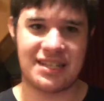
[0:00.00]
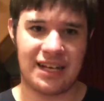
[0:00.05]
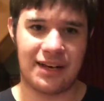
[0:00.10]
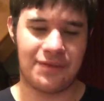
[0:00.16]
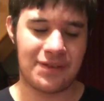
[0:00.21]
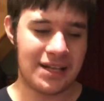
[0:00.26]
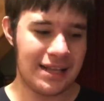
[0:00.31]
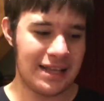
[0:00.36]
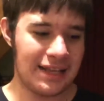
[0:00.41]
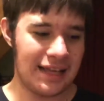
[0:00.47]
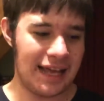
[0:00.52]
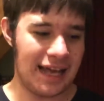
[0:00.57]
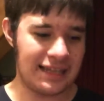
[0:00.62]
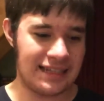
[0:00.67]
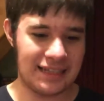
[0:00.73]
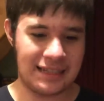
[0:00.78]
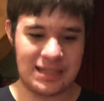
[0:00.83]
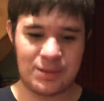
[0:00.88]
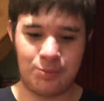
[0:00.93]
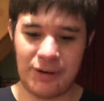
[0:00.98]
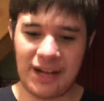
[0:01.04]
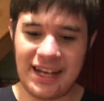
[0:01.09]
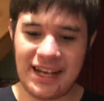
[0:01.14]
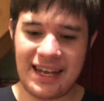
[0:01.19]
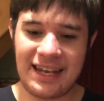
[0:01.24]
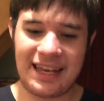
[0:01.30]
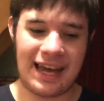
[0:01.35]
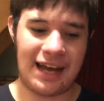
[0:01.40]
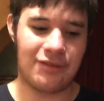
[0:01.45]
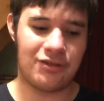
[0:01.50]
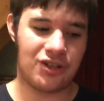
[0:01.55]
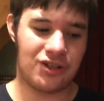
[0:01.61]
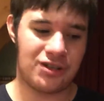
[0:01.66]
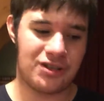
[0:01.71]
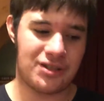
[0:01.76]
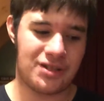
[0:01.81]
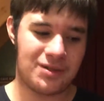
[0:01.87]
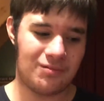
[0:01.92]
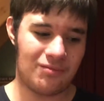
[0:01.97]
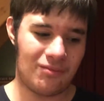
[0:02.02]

stuff to spread a counters,